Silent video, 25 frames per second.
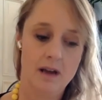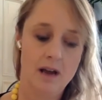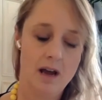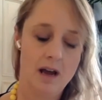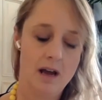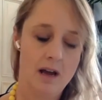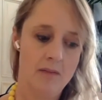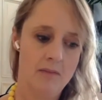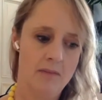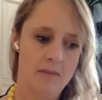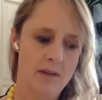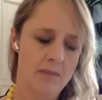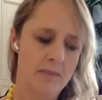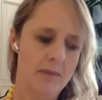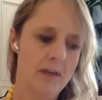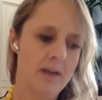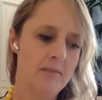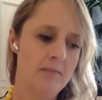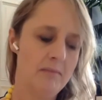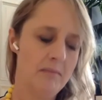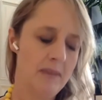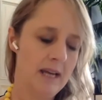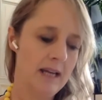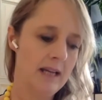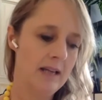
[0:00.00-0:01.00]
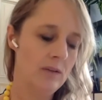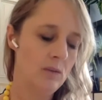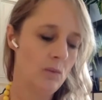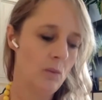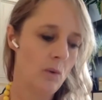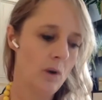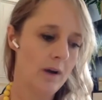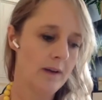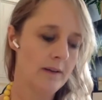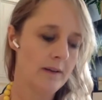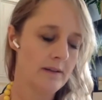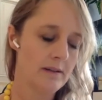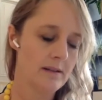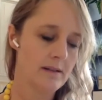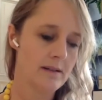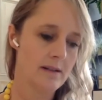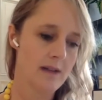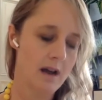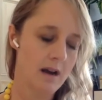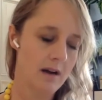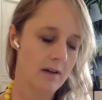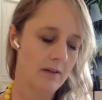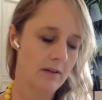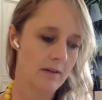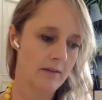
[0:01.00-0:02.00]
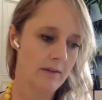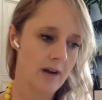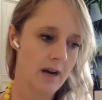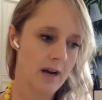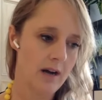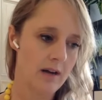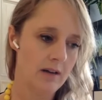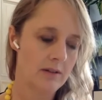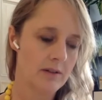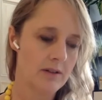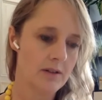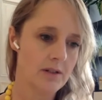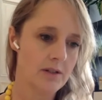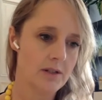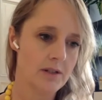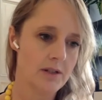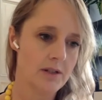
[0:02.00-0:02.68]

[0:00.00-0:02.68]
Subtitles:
and my main ones are around